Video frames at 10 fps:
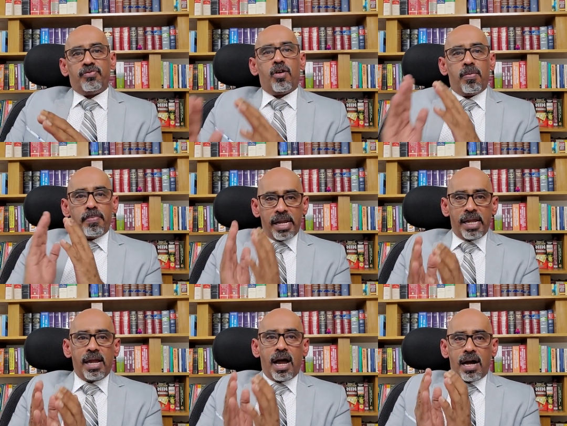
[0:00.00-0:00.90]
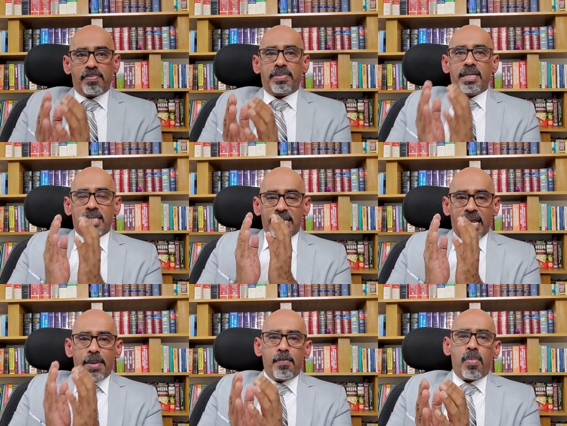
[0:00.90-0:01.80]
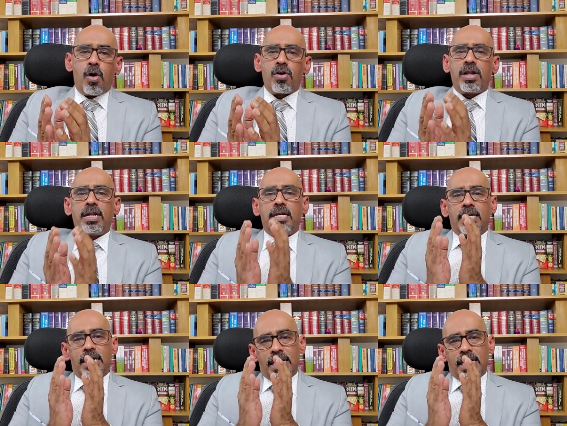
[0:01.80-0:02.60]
for bringing up this important